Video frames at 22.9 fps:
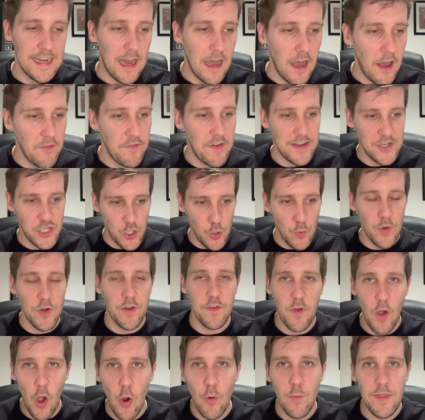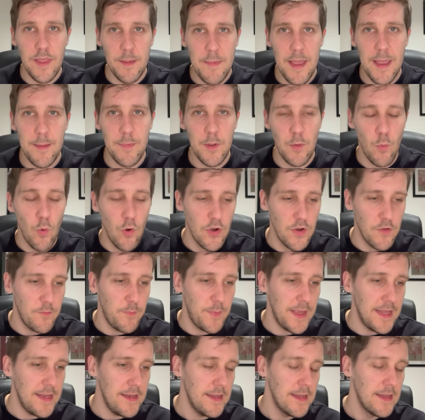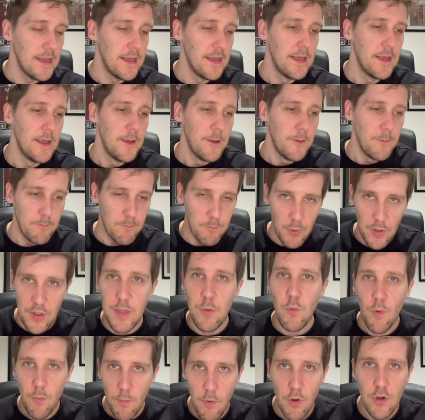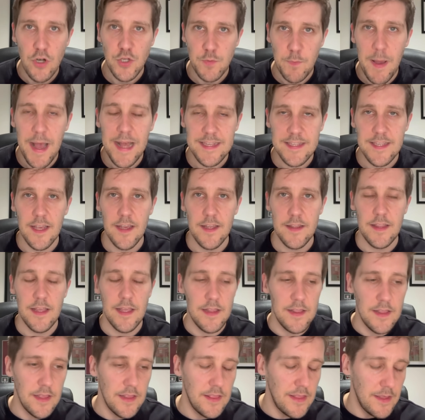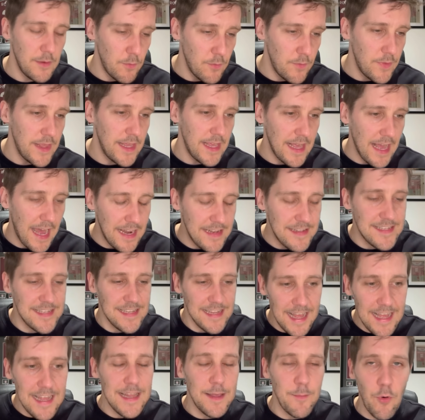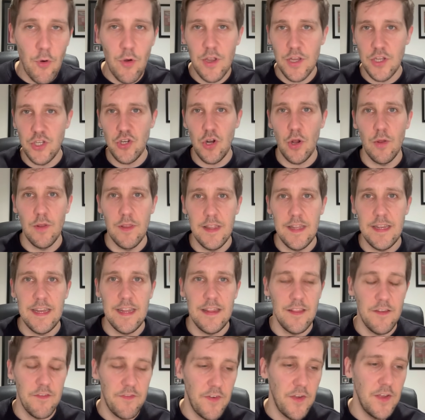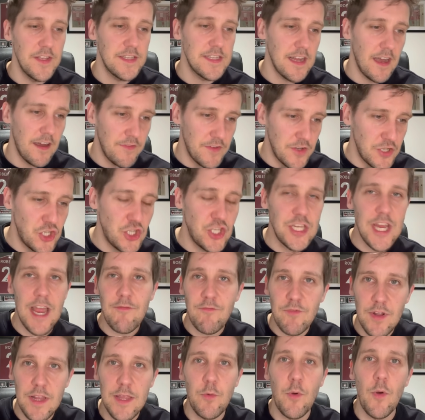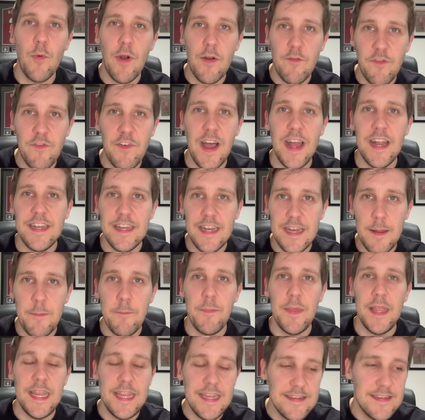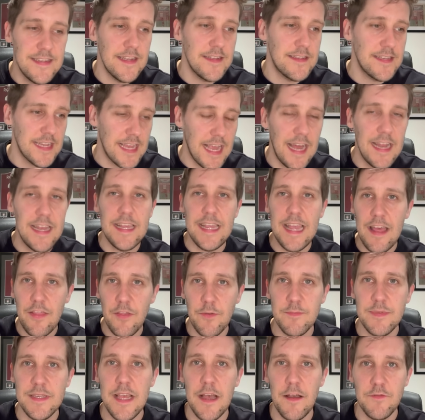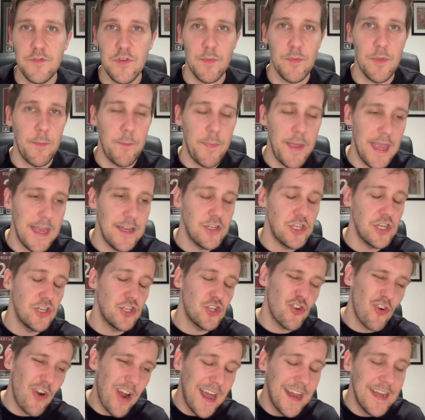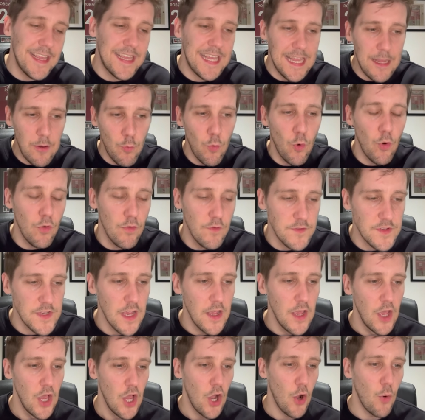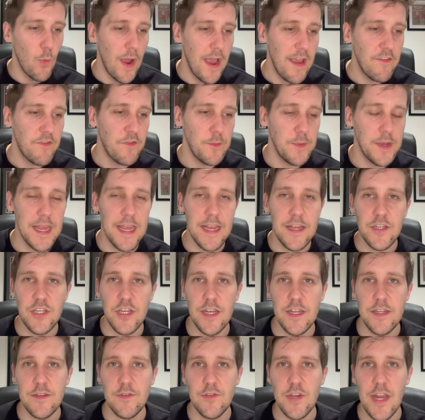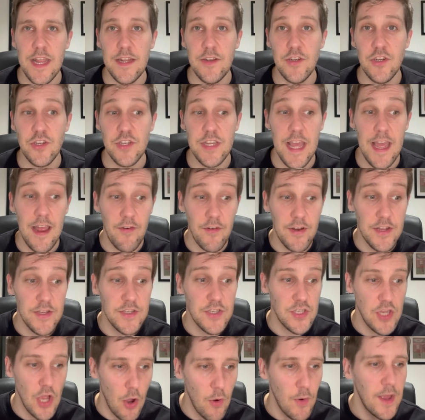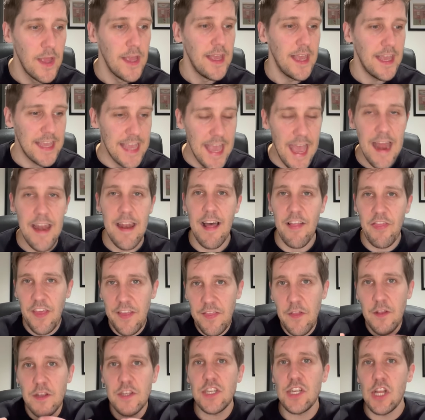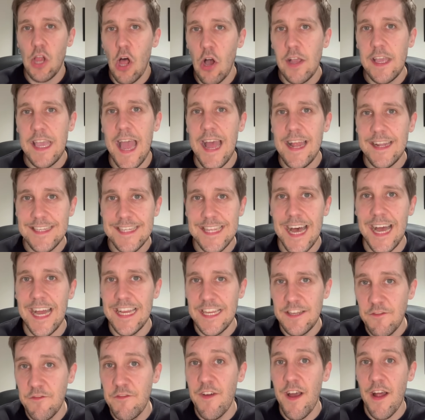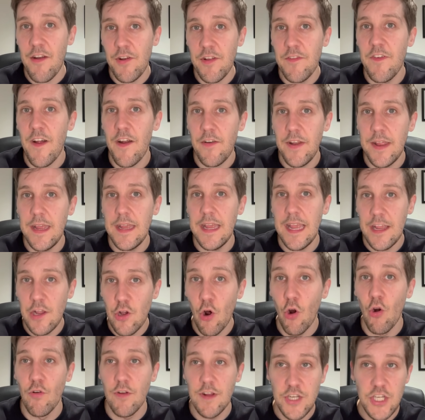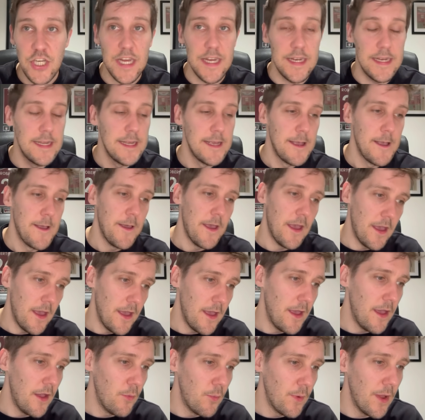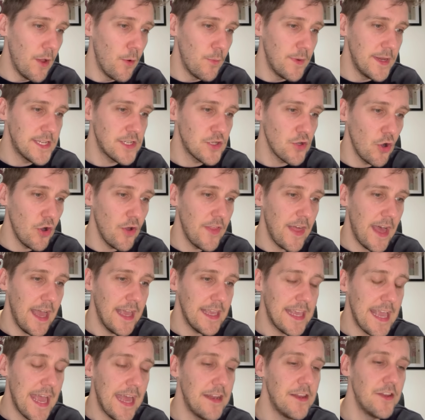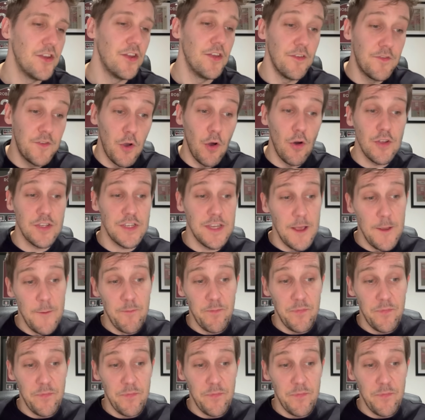half, as you would have hoped they maybe would have been, but they were much better. They had slightly more control than they did in the first half, and generally were finding it easier to kind of get themselves up the pitch and trying to keep Wolves away from dangerous areas. So again, I think that Slot gets that is very, very encouraging, and we saw that again. And of course,